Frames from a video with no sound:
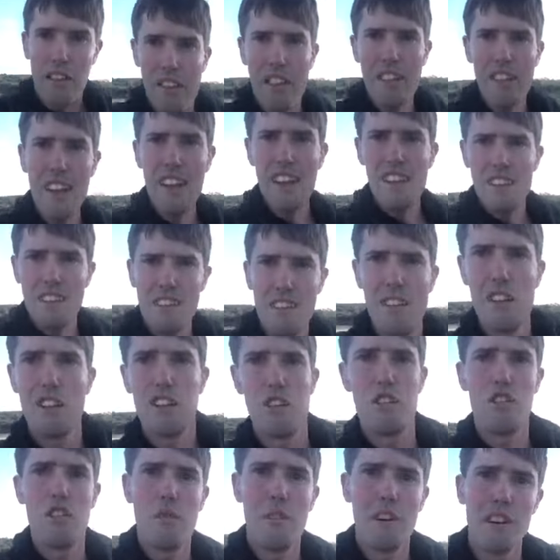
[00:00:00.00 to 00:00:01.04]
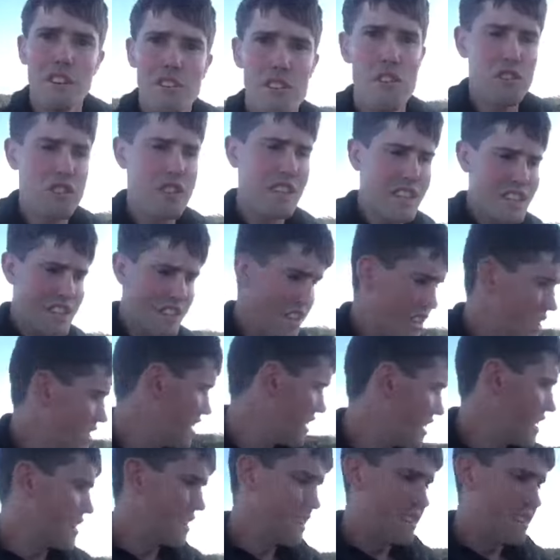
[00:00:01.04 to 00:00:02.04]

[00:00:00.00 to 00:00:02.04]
than that, not much on the agenda.